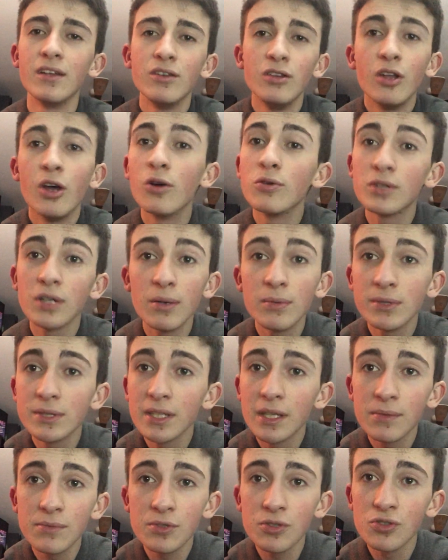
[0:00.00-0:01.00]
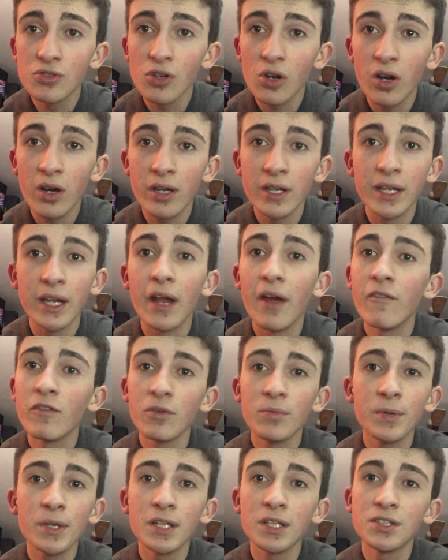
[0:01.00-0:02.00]
no double teams are drawn and
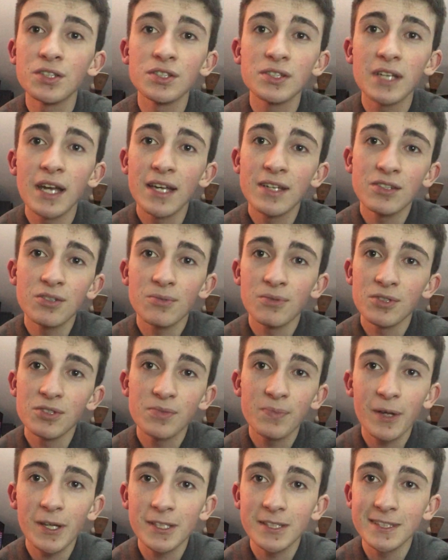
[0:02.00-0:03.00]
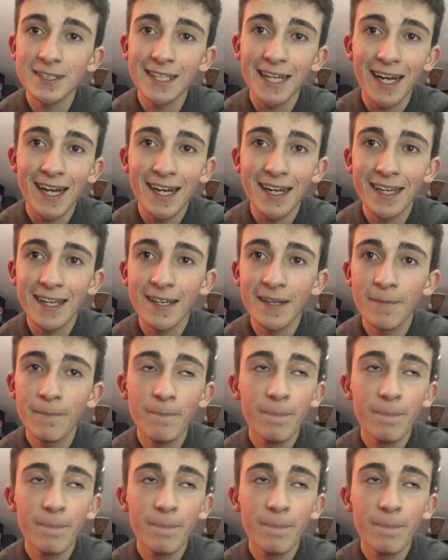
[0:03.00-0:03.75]
everybody just has a respected guy,